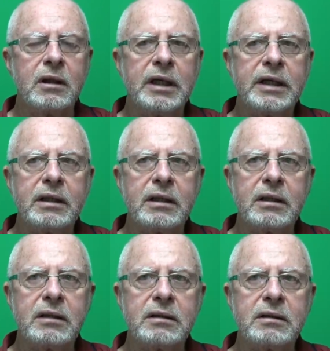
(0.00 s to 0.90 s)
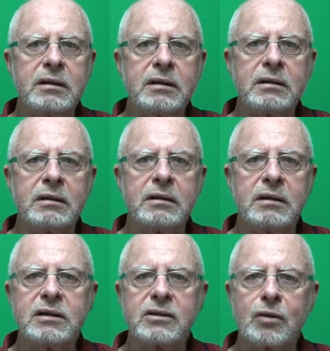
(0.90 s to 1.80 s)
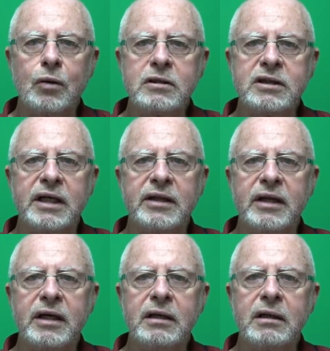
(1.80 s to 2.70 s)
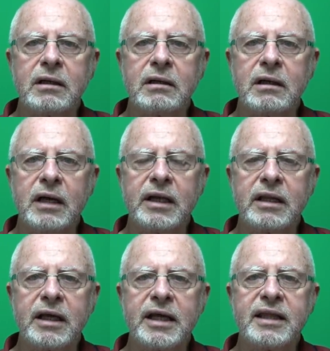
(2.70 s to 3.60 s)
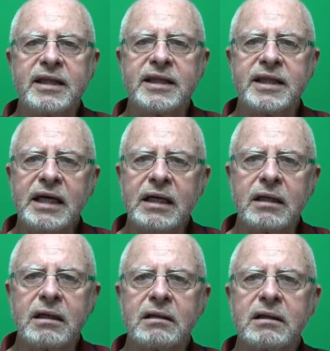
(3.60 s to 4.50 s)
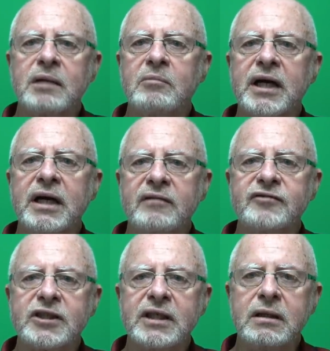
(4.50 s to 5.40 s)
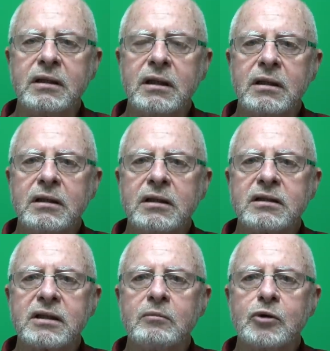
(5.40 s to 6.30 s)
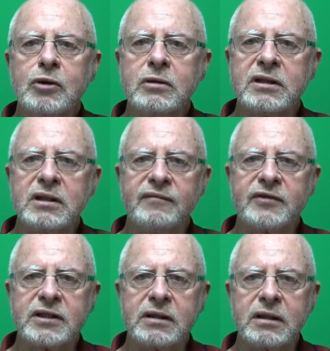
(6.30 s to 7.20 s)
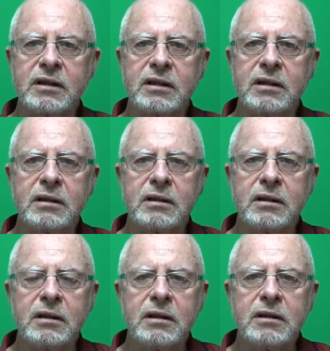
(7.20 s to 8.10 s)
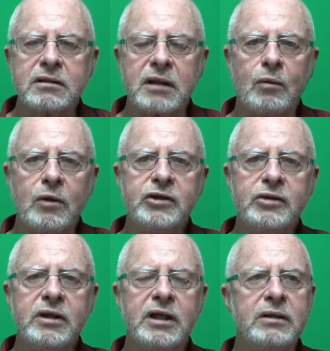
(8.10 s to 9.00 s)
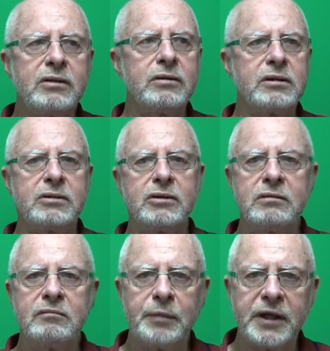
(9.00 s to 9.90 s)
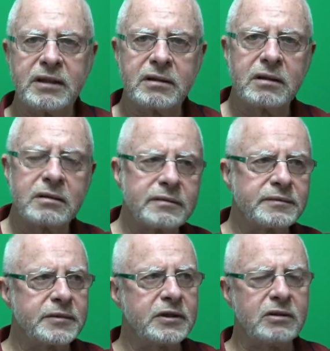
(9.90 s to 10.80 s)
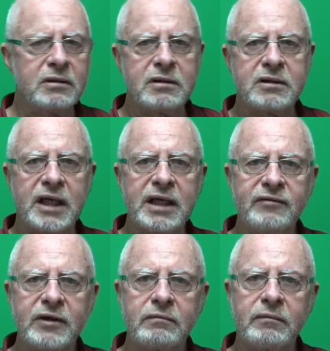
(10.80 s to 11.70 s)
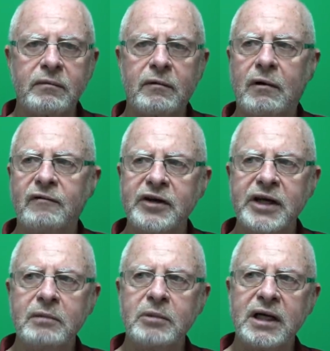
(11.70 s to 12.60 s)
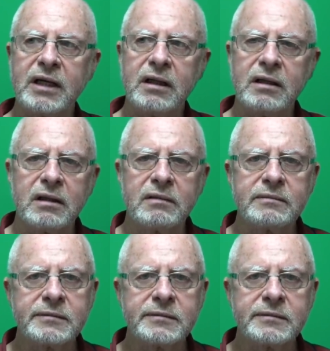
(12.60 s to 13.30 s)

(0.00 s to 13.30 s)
And there's a call sign there, and they think they may have seen some gooks in the vicinity. So I want you to go to a certain place. And it's on the side of a nearby hill.